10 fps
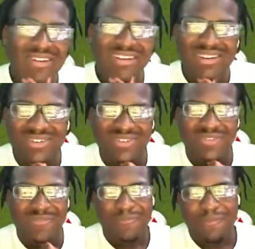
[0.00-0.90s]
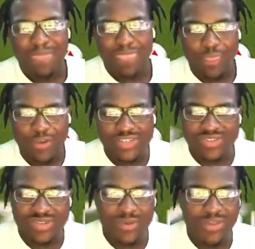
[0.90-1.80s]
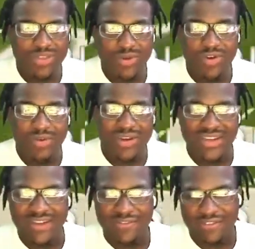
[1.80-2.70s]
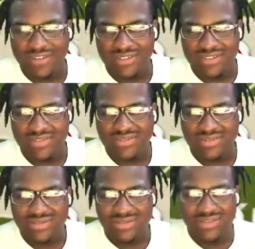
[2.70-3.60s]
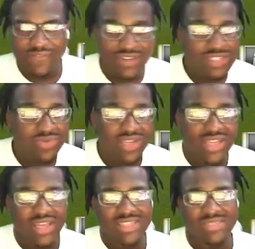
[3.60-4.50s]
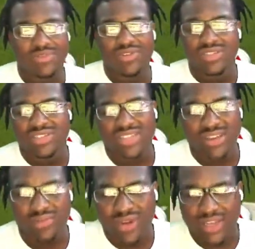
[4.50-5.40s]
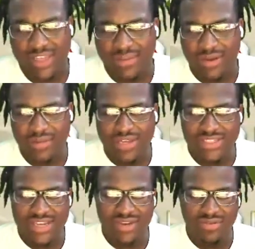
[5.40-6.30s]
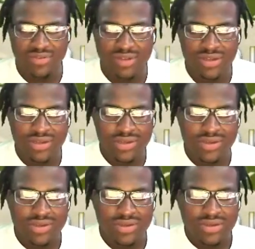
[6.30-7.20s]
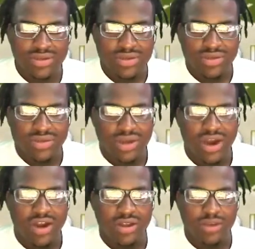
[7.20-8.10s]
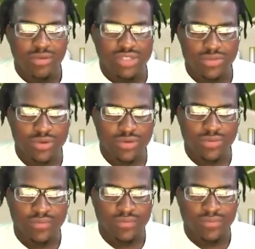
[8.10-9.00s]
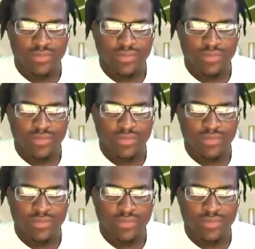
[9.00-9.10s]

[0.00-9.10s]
Who would have known? Three screens would have been thrown in my damn face. The first one, he gained some yards, and the second one, I came here and made the tackle. All right, y'all boys, come on.